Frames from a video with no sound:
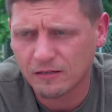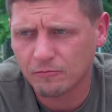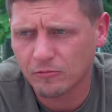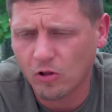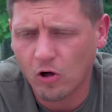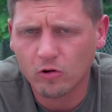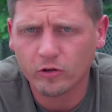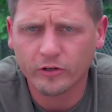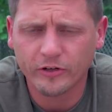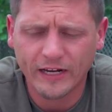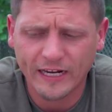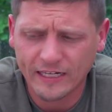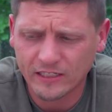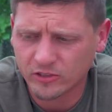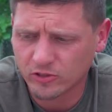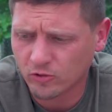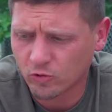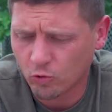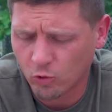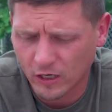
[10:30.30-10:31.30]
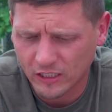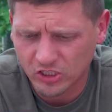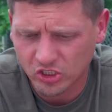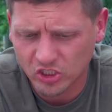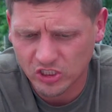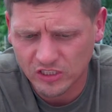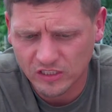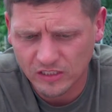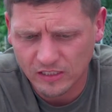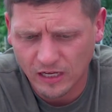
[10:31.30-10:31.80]
some longer answered
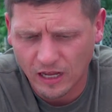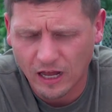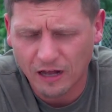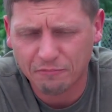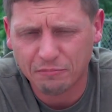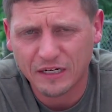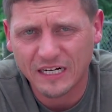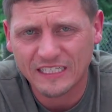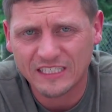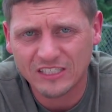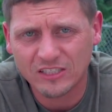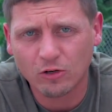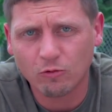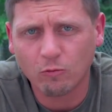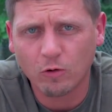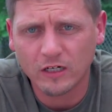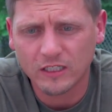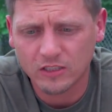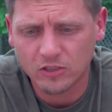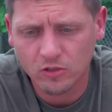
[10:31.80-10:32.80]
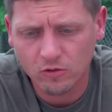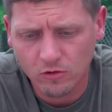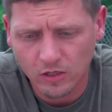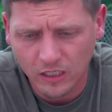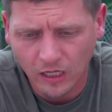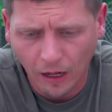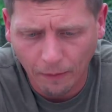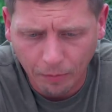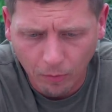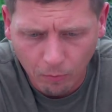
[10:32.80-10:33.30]
questions, but I still wanted to do
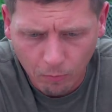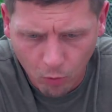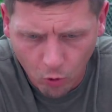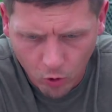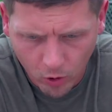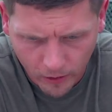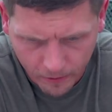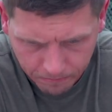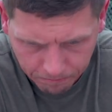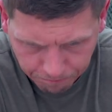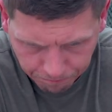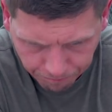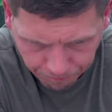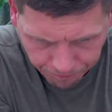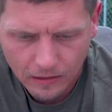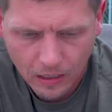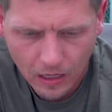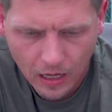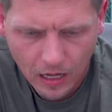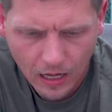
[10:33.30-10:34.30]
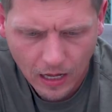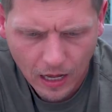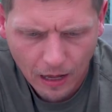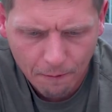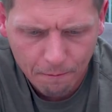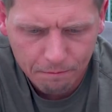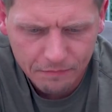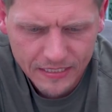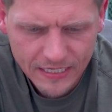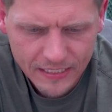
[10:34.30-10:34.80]
a couple more.
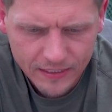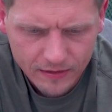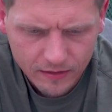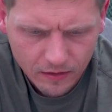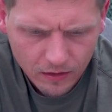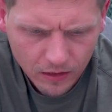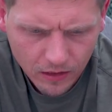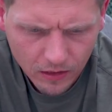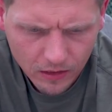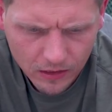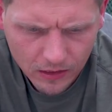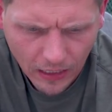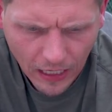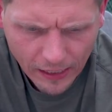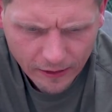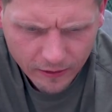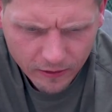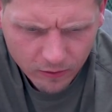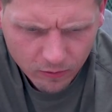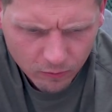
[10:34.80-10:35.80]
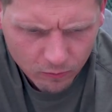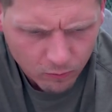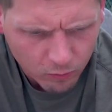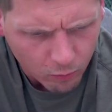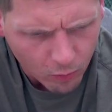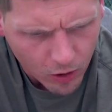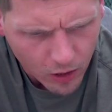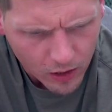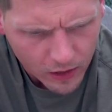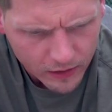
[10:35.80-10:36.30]
Amit
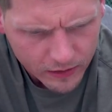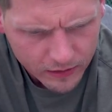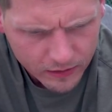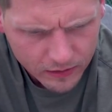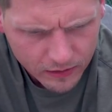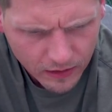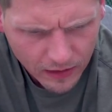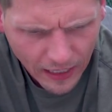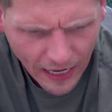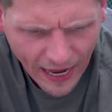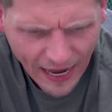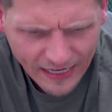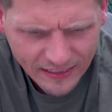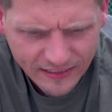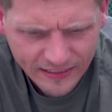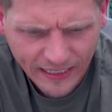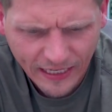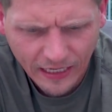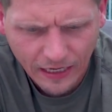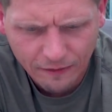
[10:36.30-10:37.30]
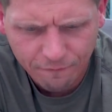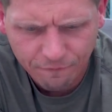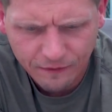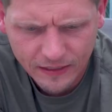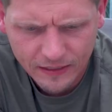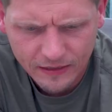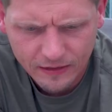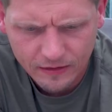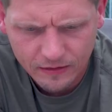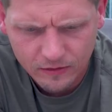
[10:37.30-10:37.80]
Gaikwad asks, can I
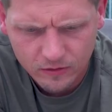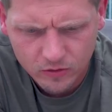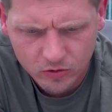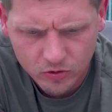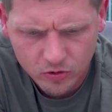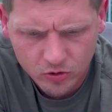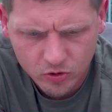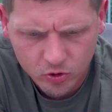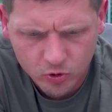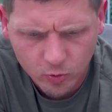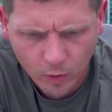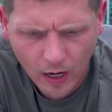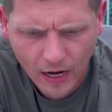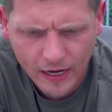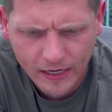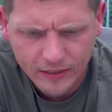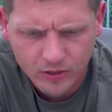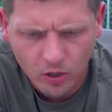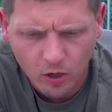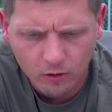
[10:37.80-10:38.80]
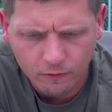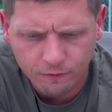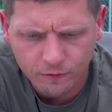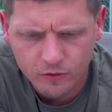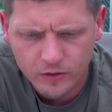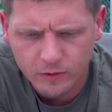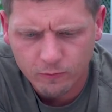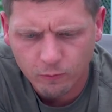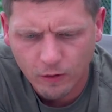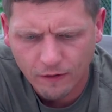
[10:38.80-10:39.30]
feed dry dog
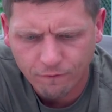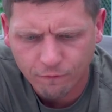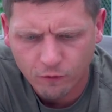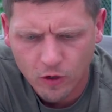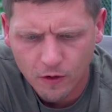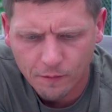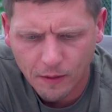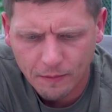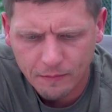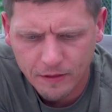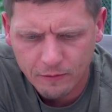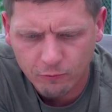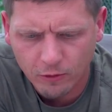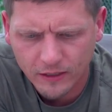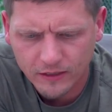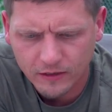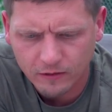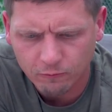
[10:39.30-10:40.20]
food in wet form? I mean, wet